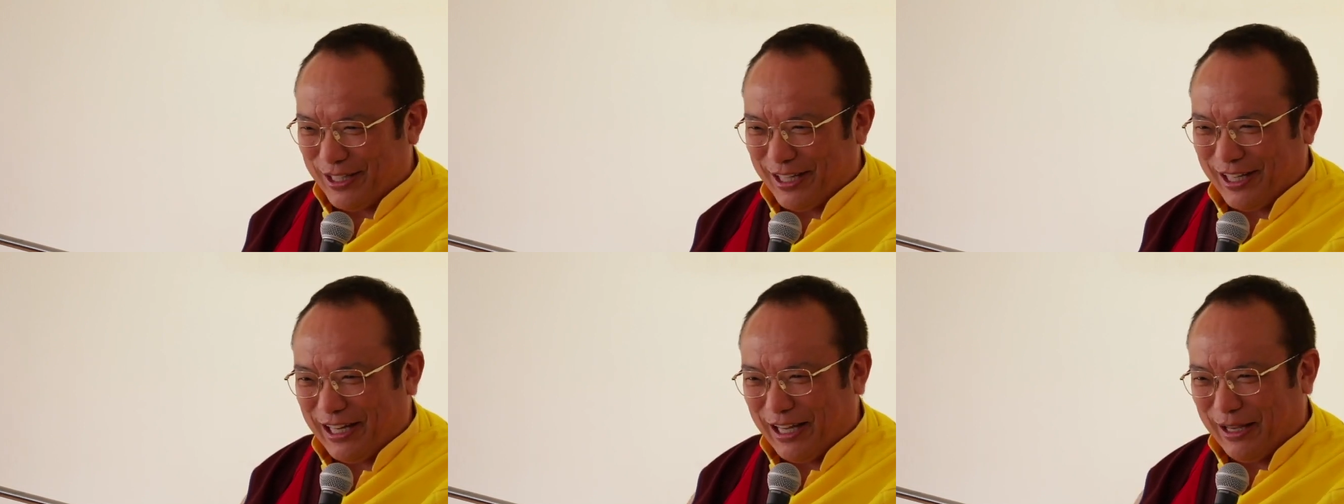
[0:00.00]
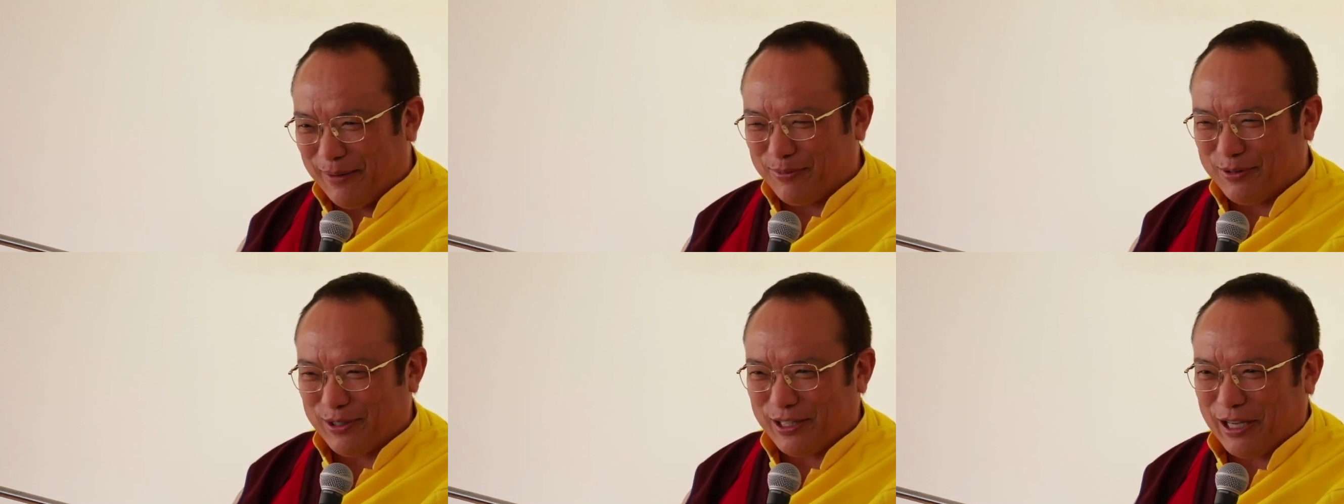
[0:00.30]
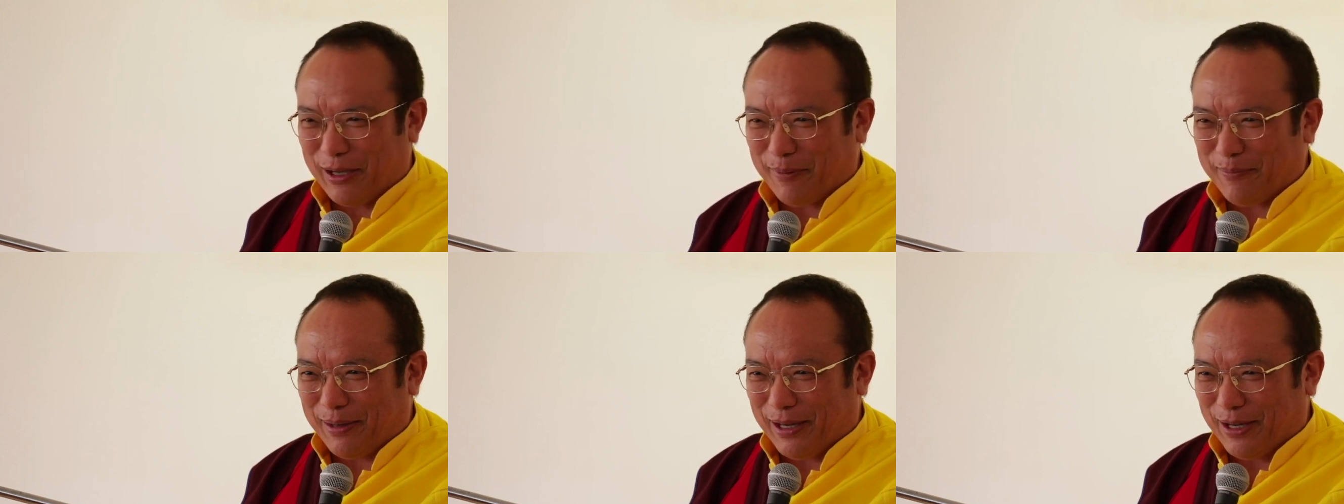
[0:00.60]
then have to
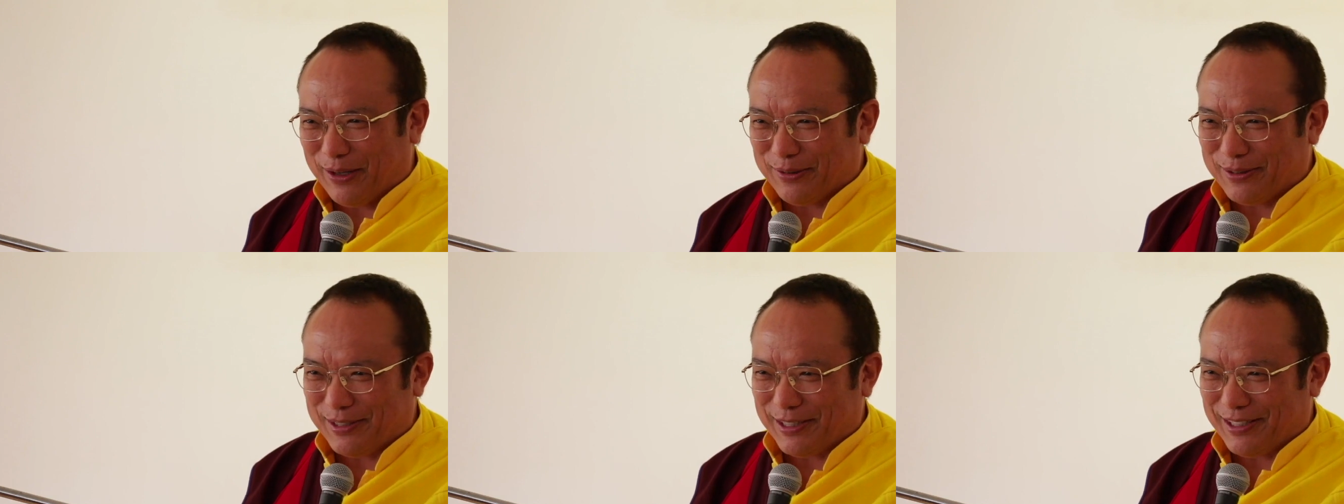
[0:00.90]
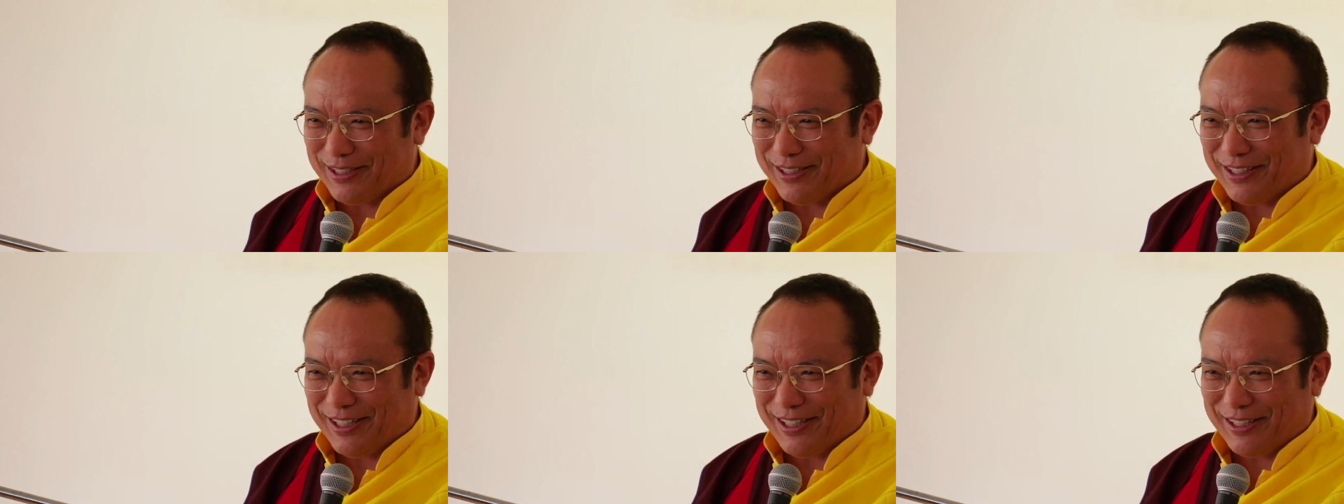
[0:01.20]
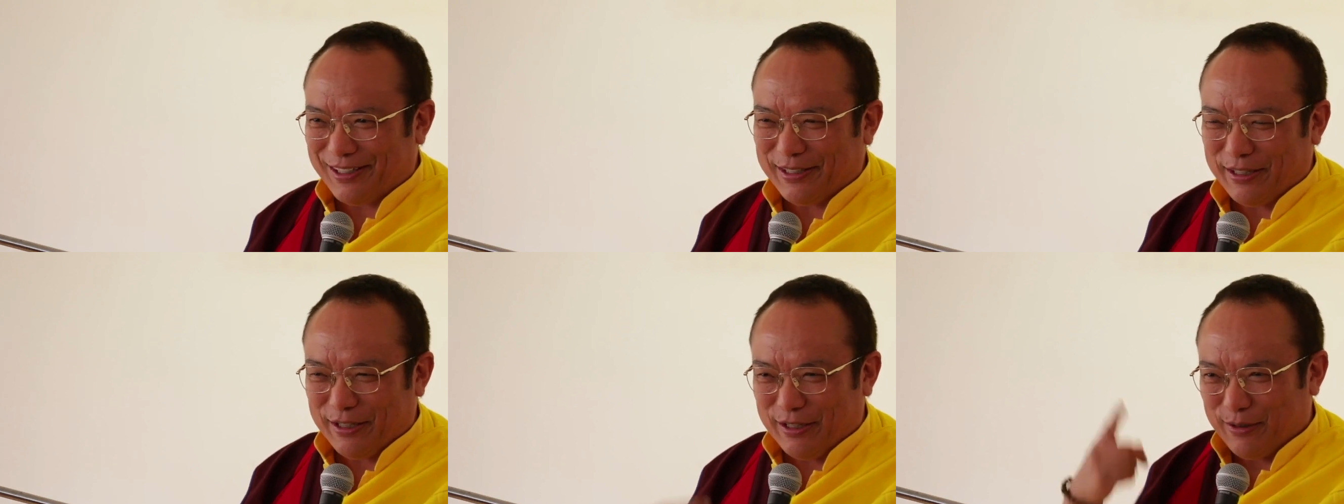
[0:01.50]
come out, and
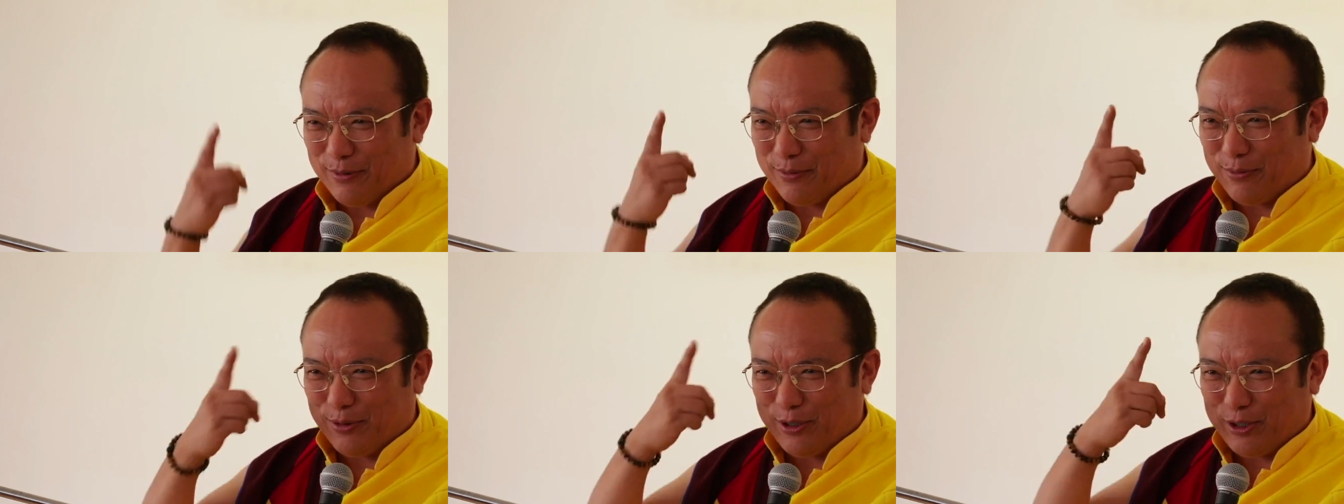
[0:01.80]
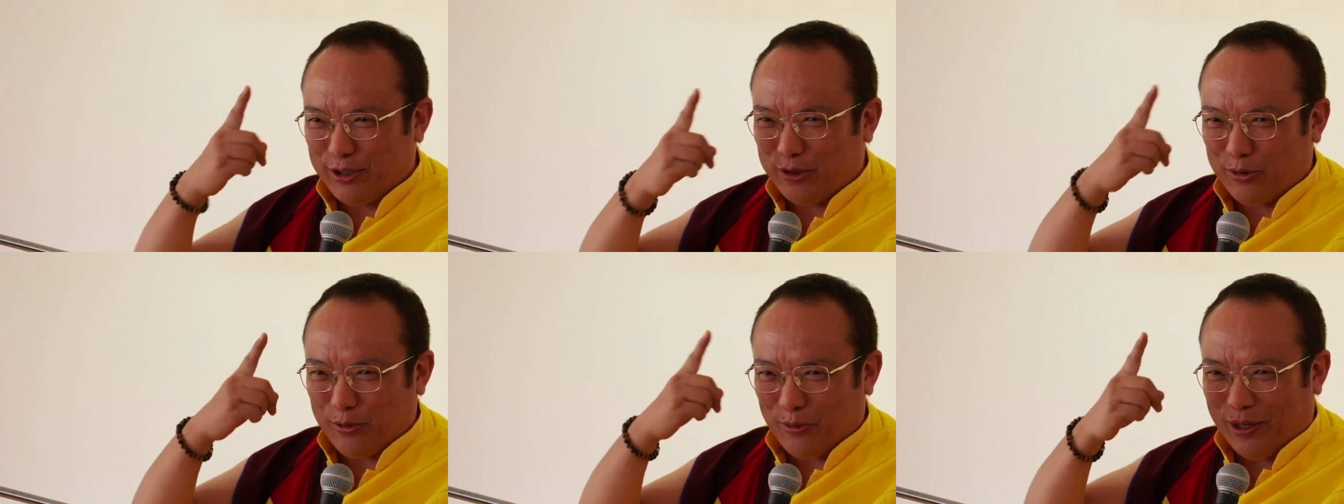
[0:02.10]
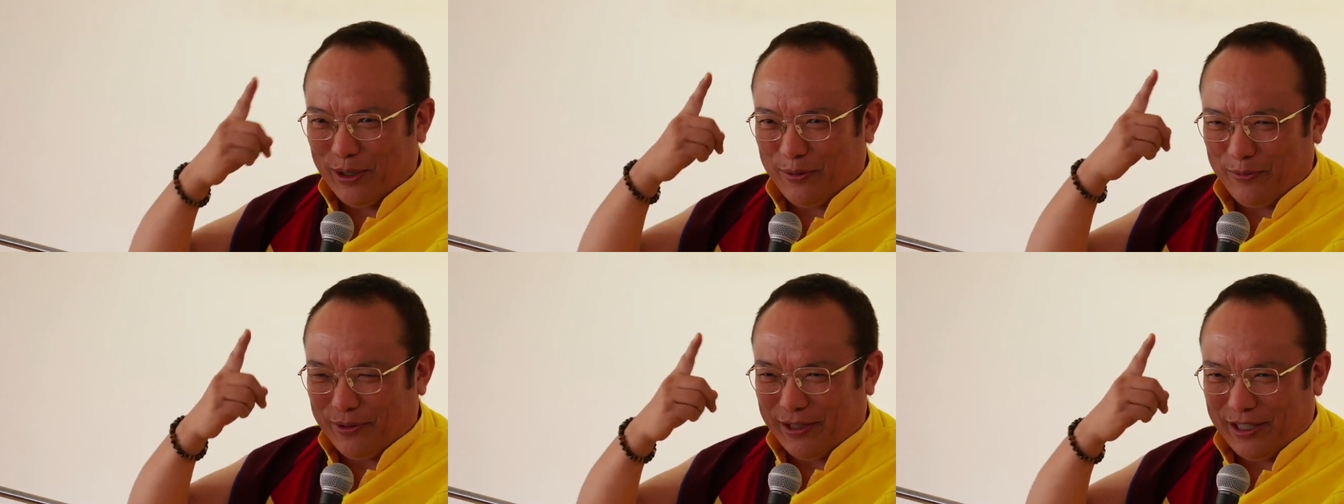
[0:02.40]
then first
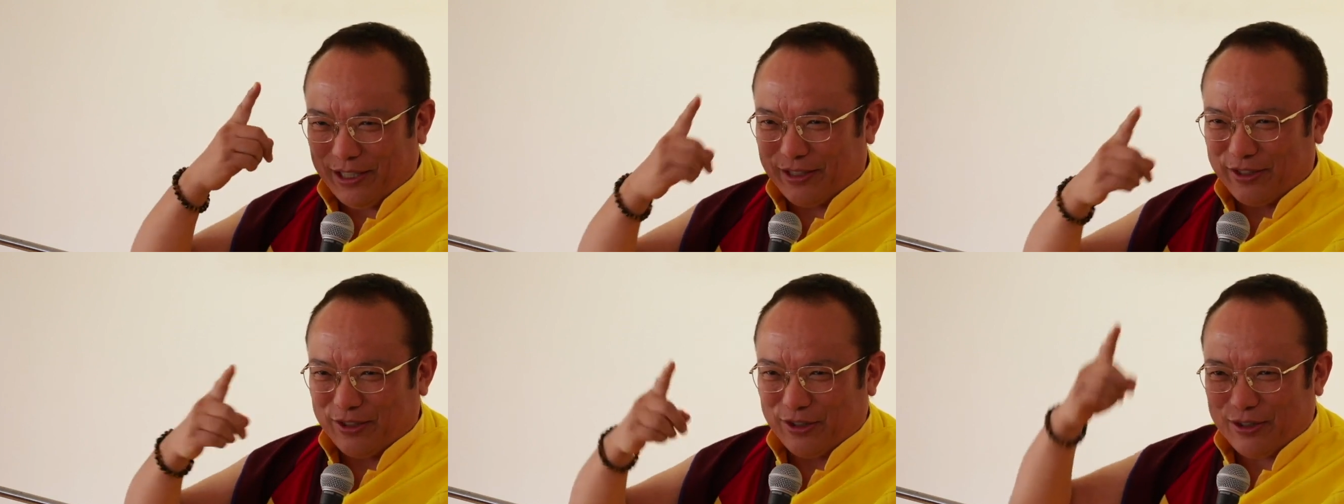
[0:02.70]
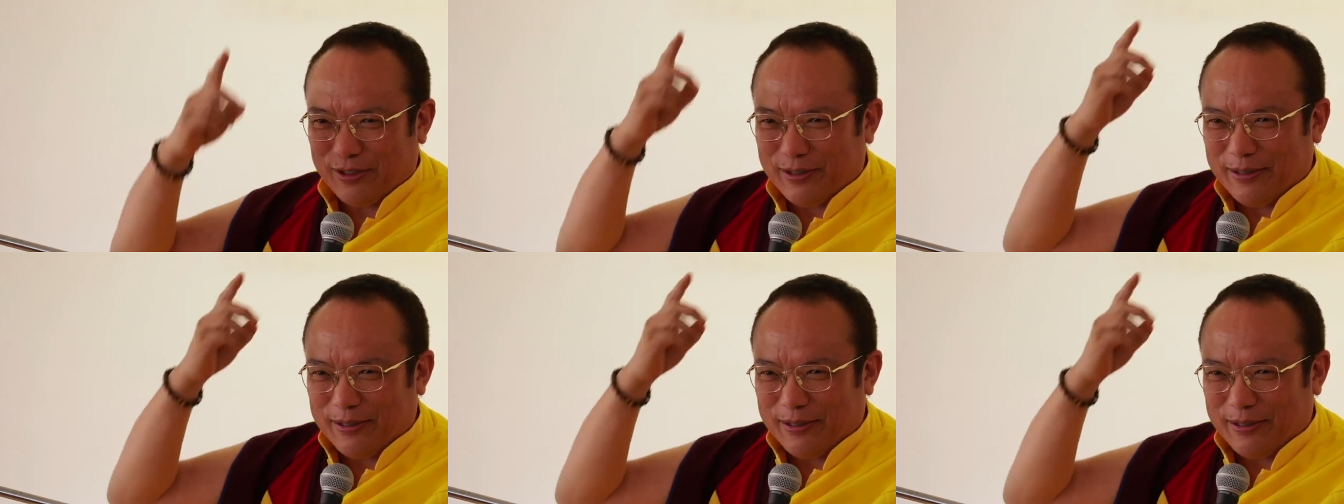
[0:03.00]
1 week